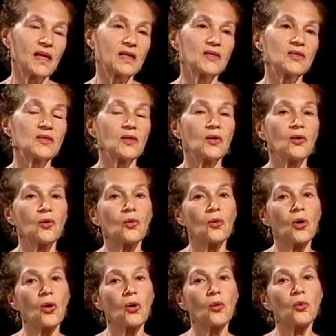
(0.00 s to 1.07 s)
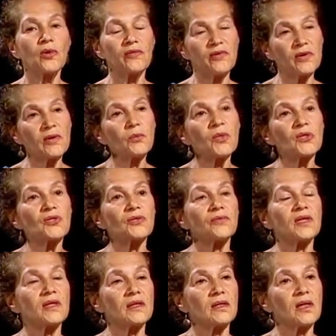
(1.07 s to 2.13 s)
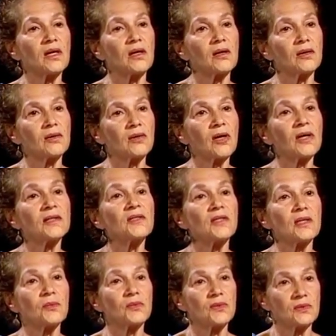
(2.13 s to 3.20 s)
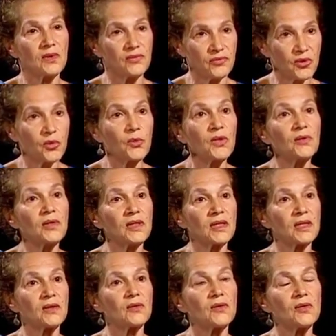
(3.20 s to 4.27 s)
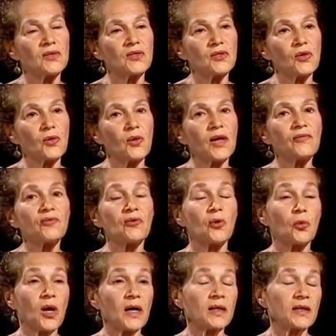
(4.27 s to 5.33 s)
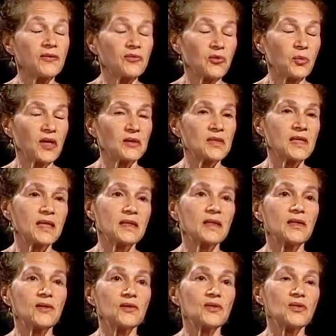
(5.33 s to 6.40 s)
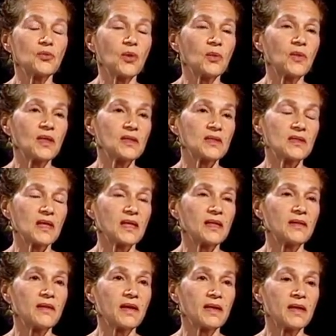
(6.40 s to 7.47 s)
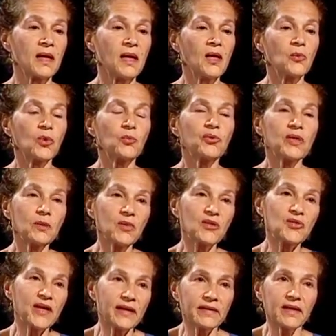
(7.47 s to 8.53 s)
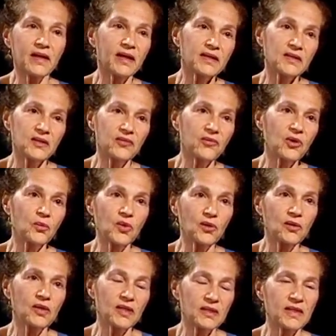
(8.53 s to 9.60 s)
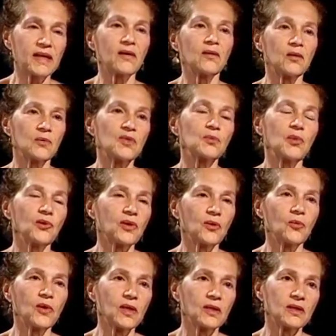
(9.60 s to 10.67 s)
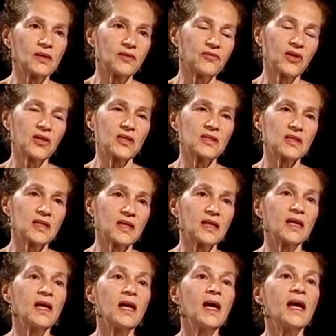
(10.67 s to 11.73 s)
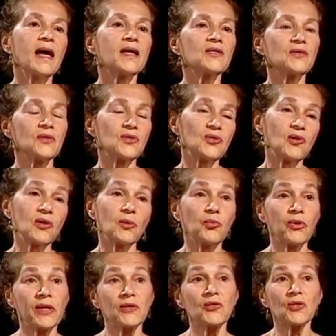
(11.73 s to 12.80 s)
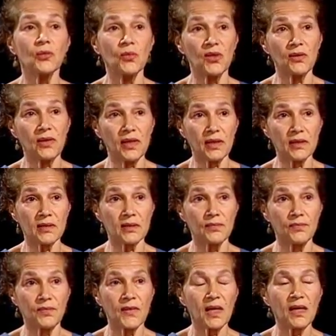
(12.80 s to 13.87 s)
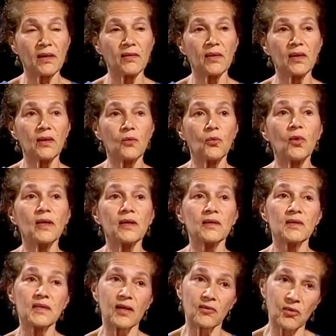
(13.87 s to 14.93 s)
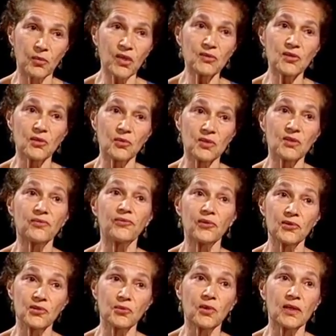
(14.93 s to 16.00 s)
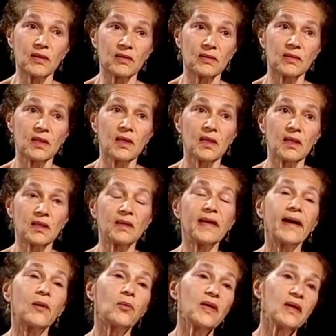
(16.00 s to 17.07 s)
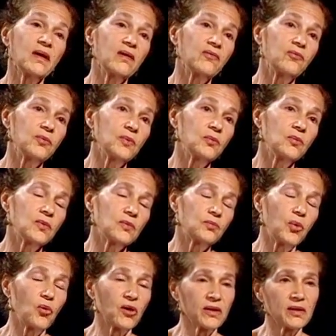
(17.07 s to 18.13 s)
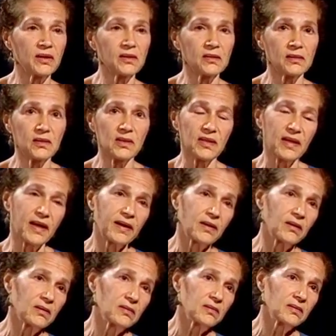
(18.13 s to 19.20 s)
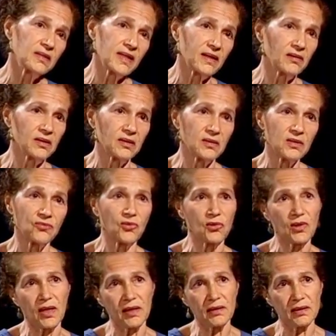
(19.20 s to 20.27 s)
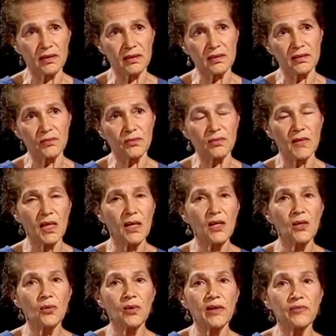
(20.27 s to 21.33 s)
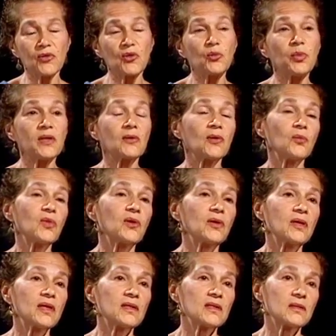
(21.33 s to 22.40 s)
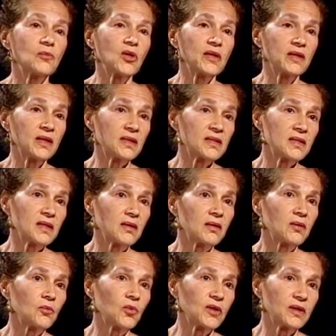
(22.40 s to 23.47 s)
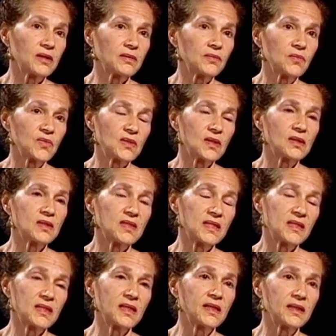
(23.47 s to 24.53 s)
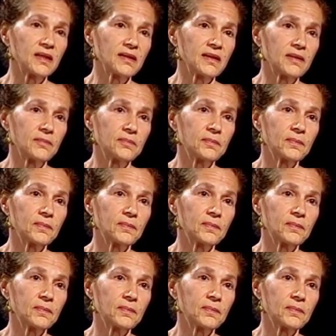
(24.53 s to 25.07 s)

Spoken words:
So we're very much of the concept of community. So after a while, after about 10 years, Swami decided that we pretty much had the idea of community down. It was working well in Nevada City, and so he started branch communities. And the one in Sacramento was the first one. Now we have Portland, Seattle, Dallas, Rhode Island, and we have 2 big communities, one in India and one in Assisi, Italy.